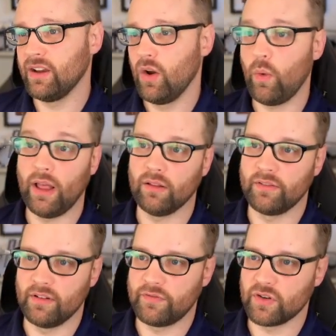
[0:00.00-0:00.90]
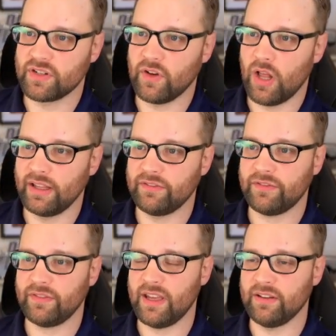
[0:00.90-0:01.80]
well, first of all,
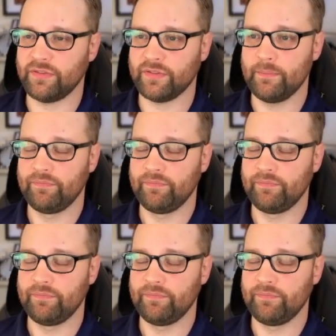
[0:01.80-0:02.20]
if